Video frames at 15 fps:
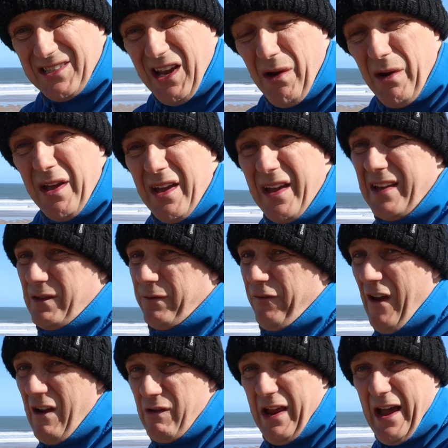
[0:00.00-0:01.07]
So it's
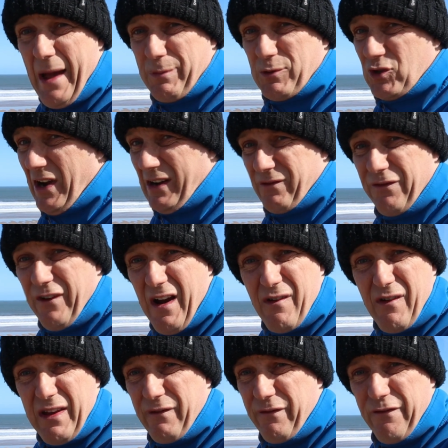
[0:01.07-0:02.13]
very abstract,
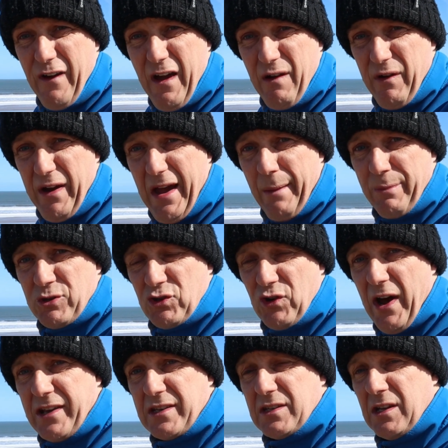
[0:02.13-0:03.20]
very
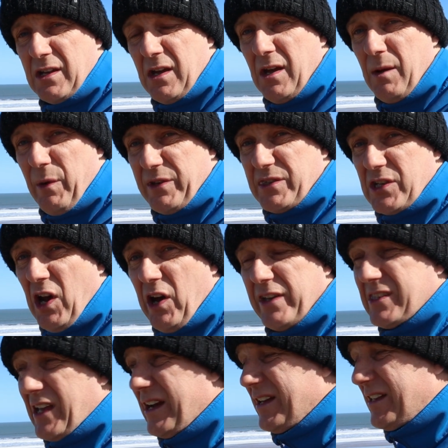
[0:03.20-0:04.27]
abstract, but it's
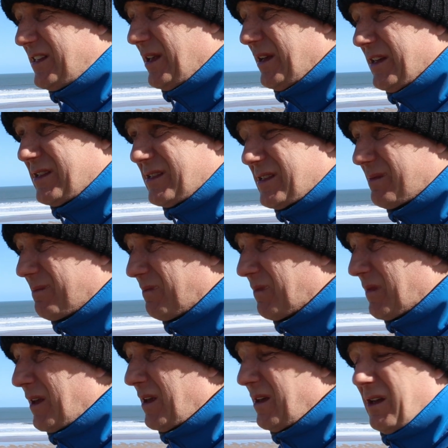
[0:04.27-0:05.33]
nice, and it
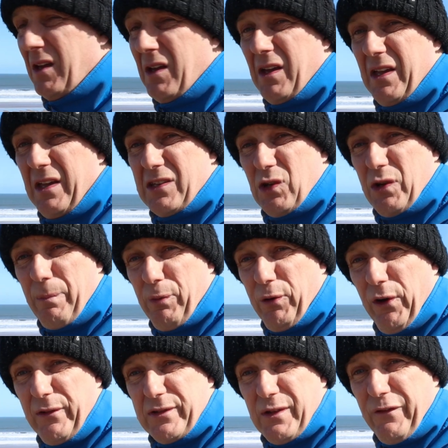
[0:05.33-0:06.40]
sort of
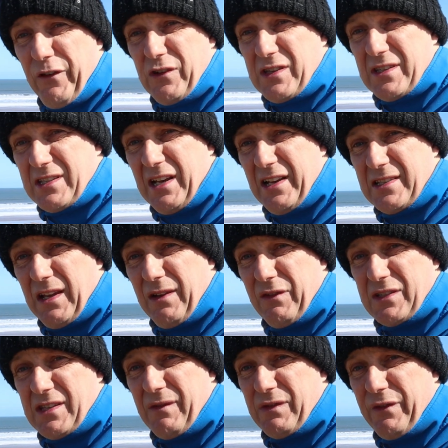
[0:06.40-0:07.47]
proves the versatility of
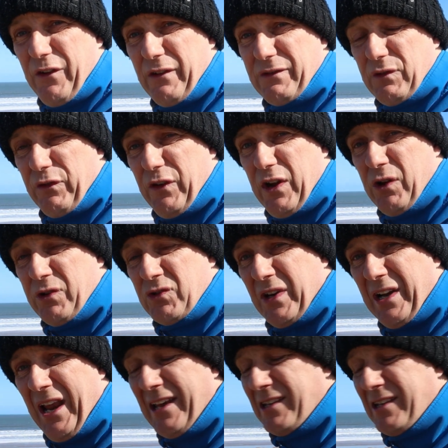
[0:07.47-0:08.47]
a 75 to 300